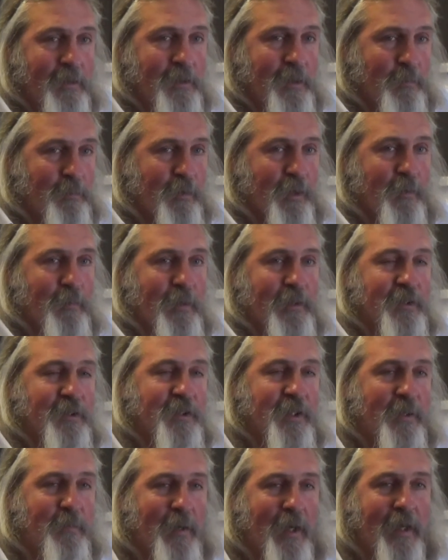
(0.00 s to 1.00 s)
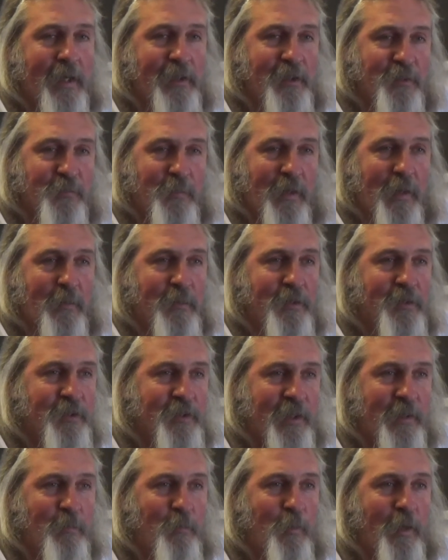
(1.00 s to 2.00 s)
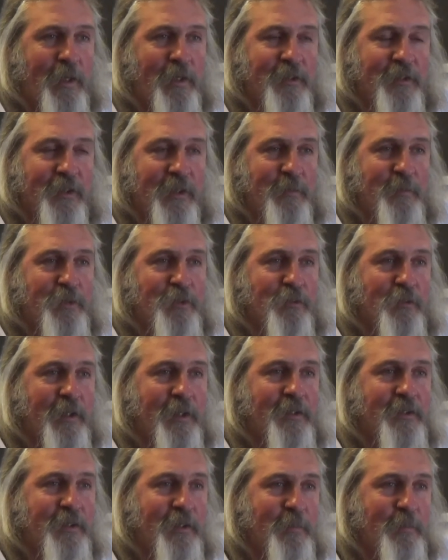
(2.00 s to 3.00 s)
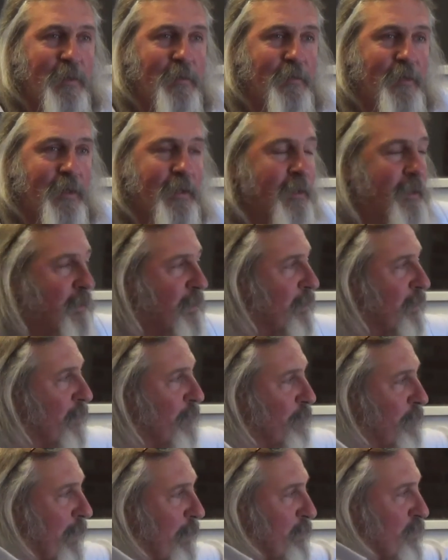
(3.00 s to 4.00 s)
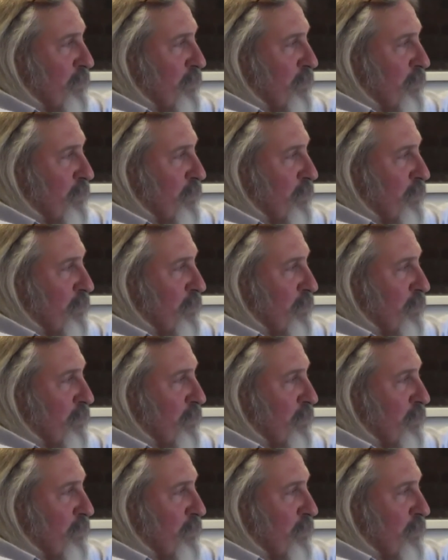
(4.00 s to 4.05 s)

they're probably about the same height as Mama, same weight, same strength, same everything. Mama